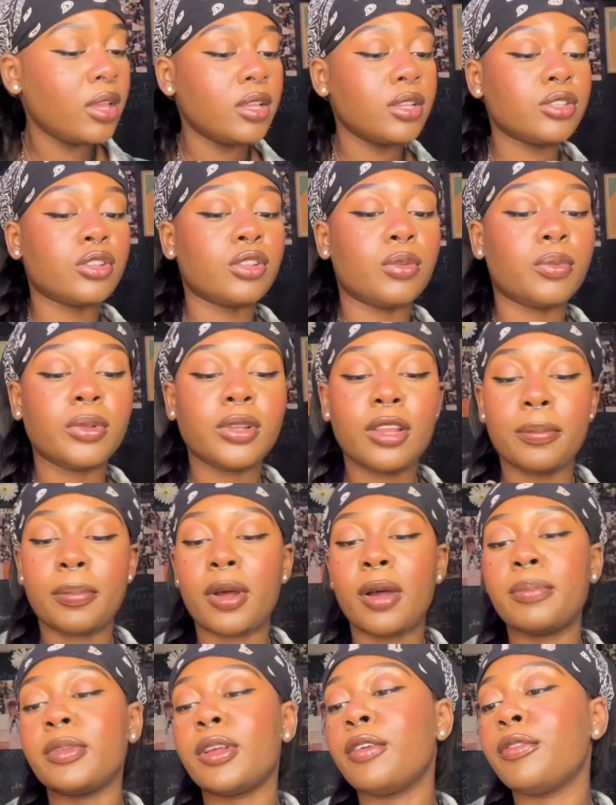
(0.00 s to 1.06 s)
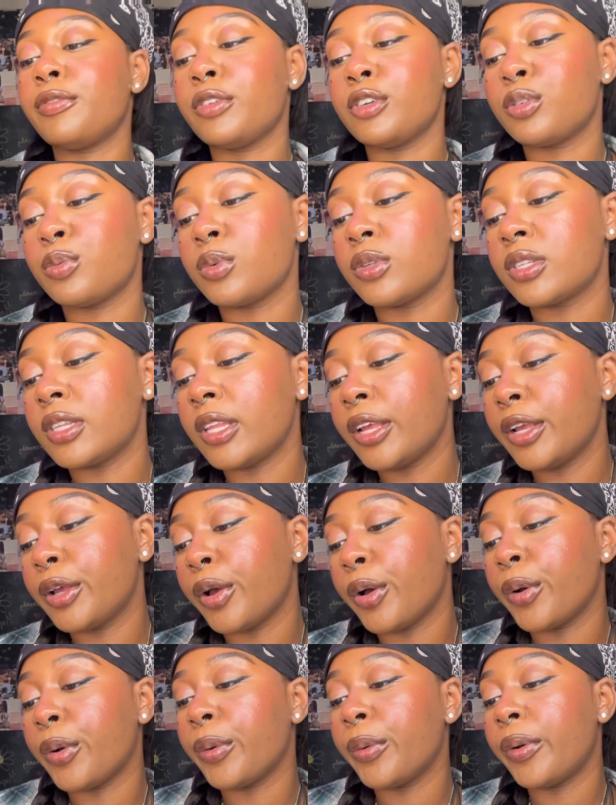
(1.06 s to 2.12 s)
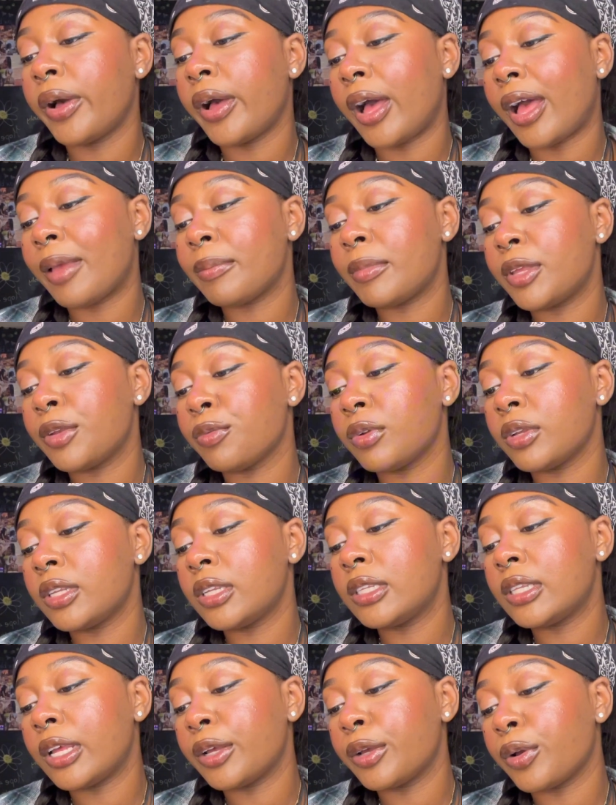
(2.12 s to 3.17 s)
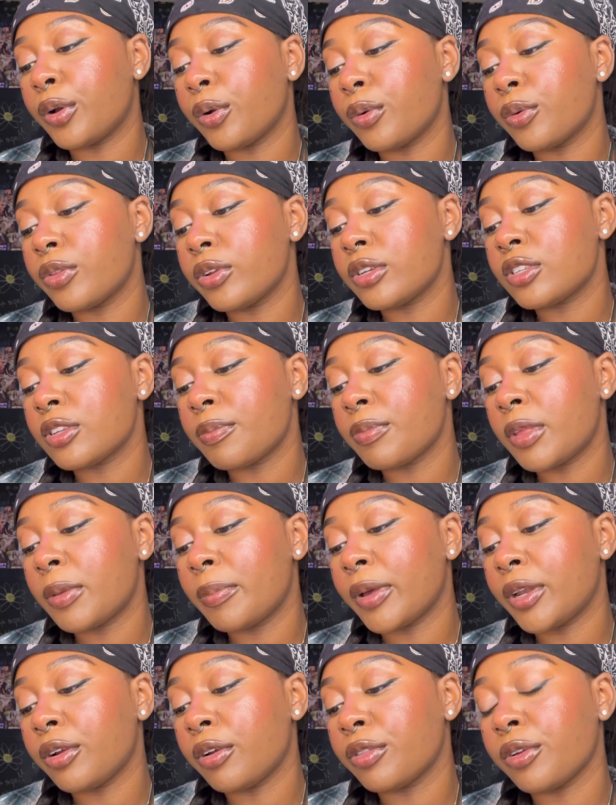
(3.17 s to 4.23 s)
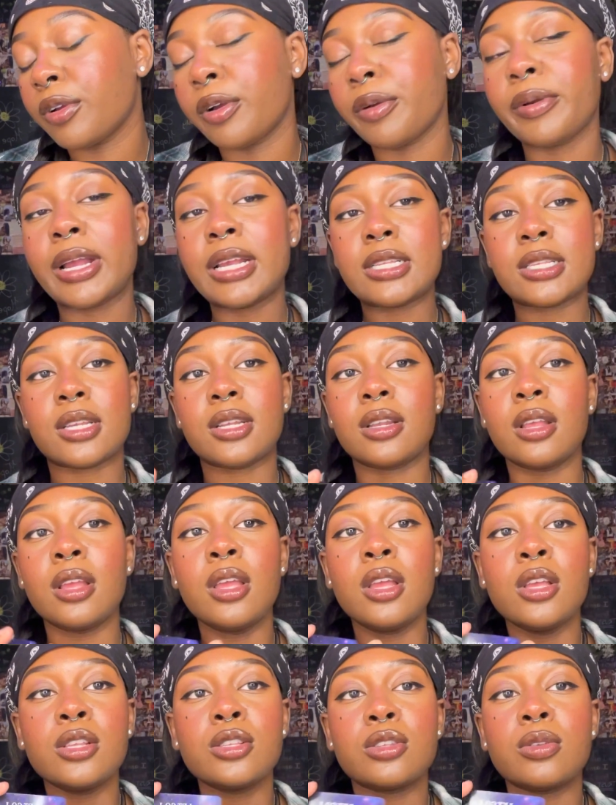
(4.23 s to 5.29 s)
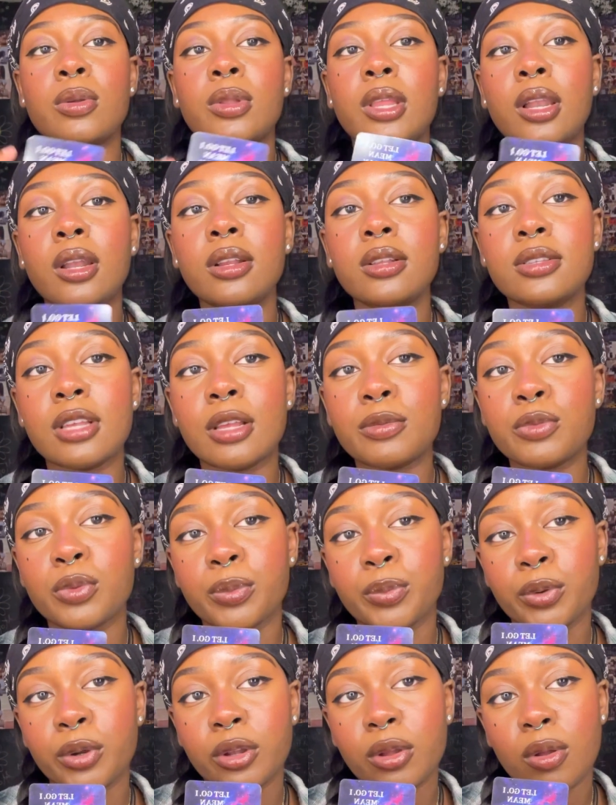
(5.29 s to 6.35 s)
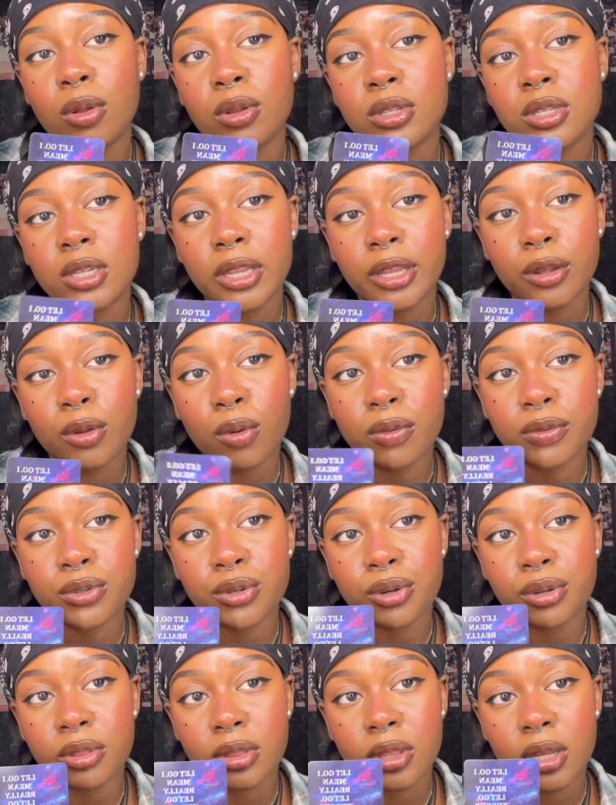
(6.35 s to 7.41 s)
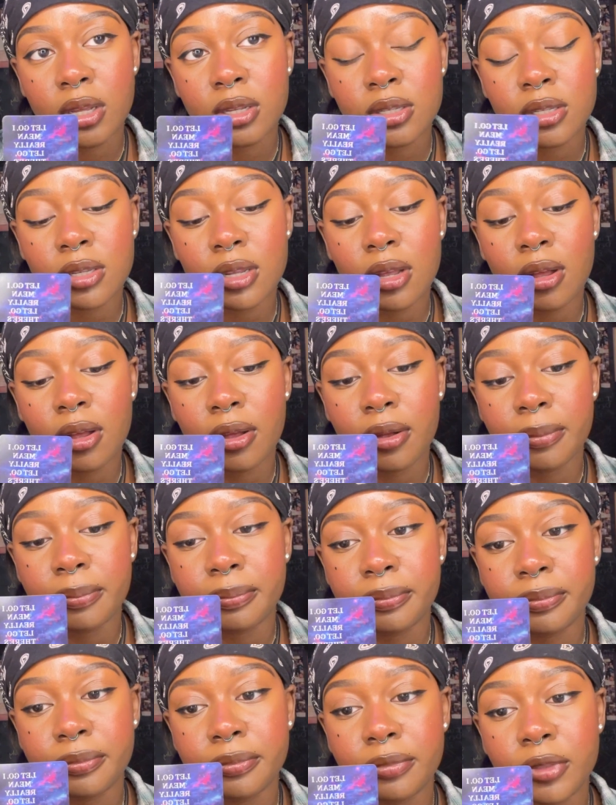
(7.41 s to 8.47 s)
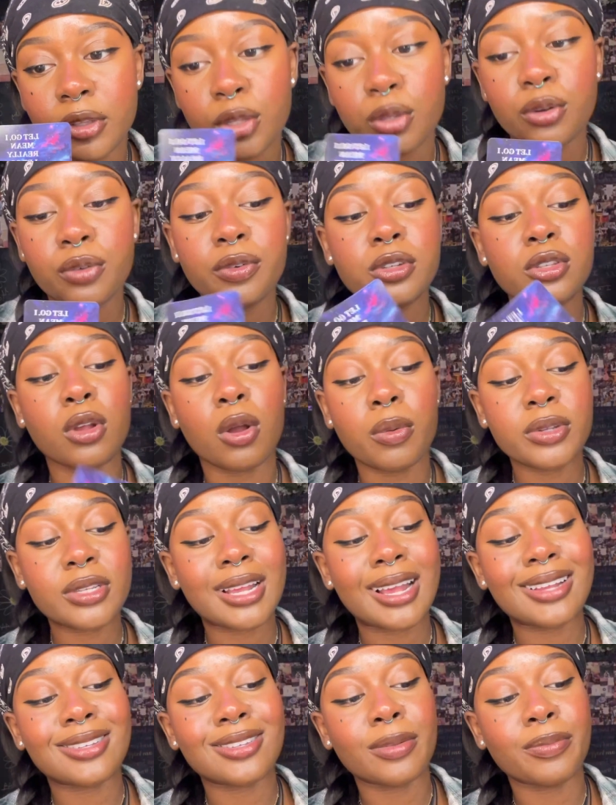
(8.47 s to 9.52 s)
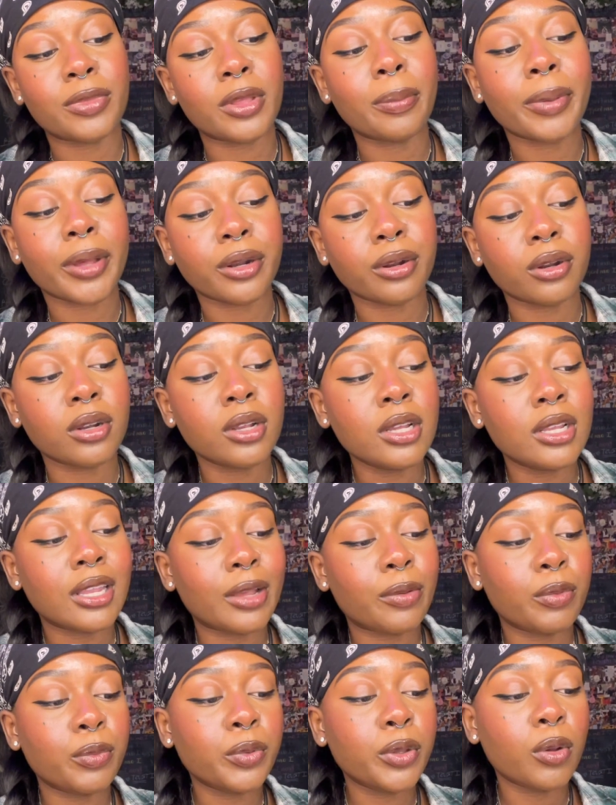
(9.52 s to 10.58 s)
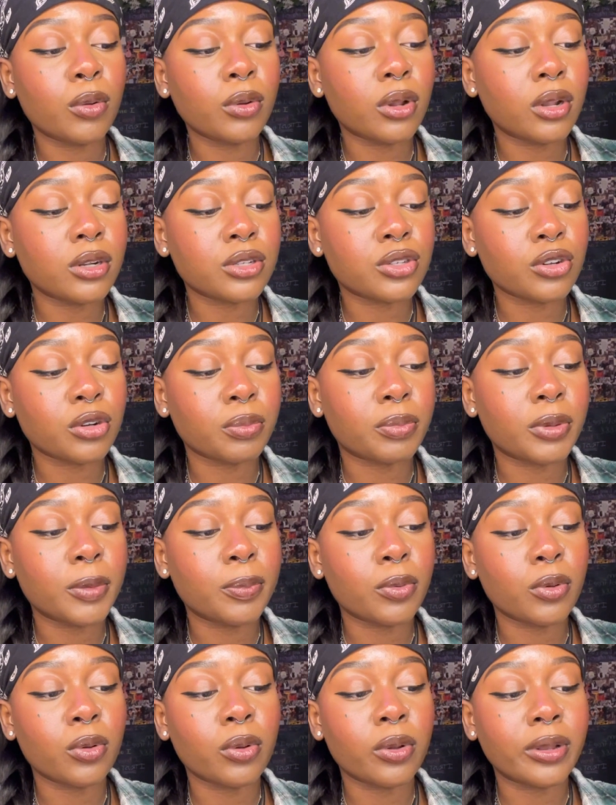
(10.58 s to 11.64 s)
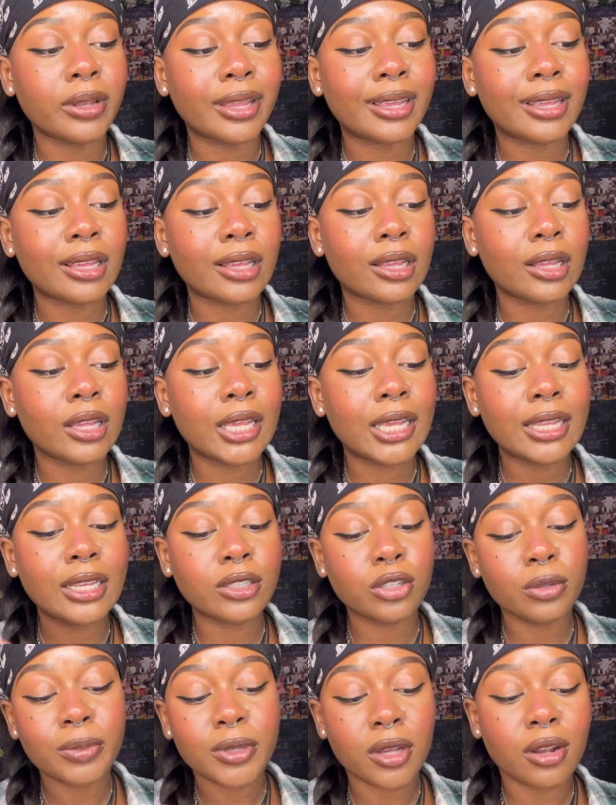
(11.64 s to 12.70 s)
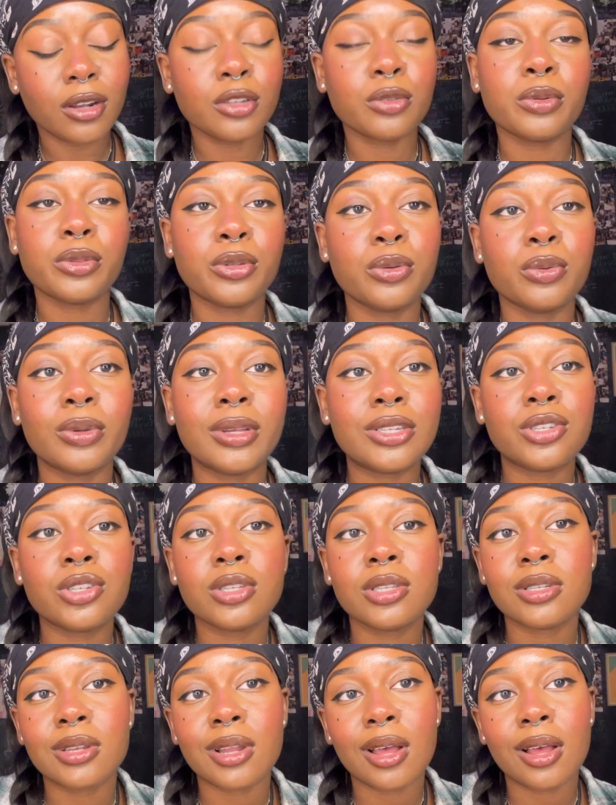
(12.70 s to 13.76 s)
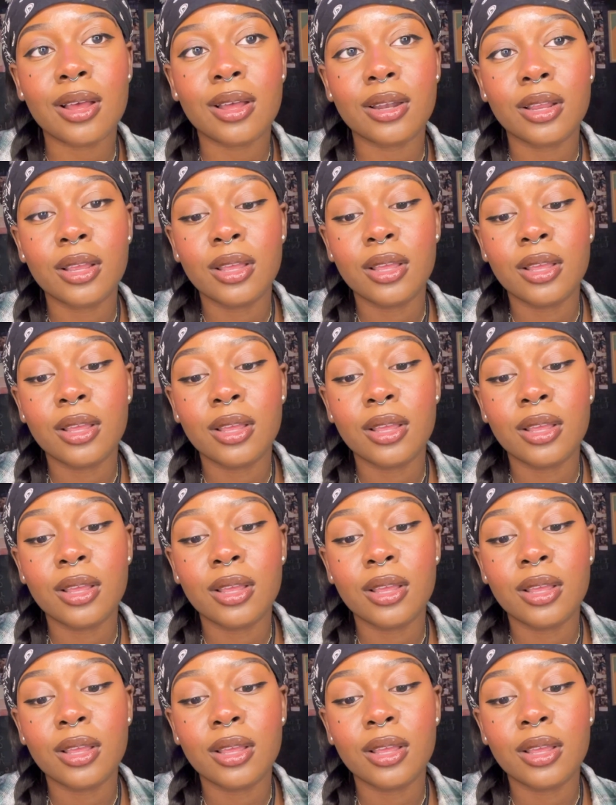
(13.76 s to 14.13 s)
So the one that popped out first was let go. I mean, really let go. There's something better on the horizon. So a lot of the times when we're called to let go of certain things, the universe always has something better. Like when we hold on to certain people, like, to be honest with you, it's just not,